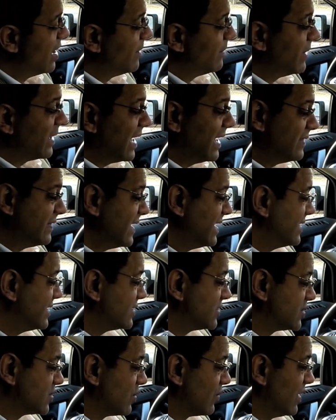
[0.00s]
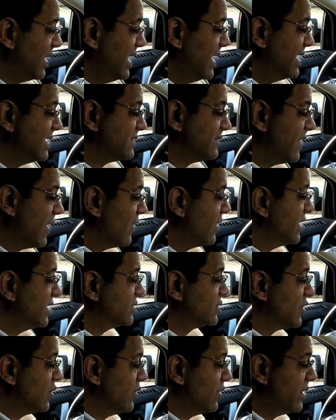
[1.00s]
but I think the screen is very
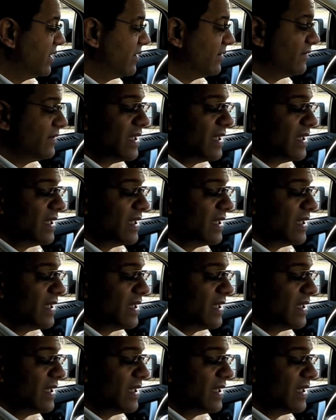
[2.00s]
intuitive.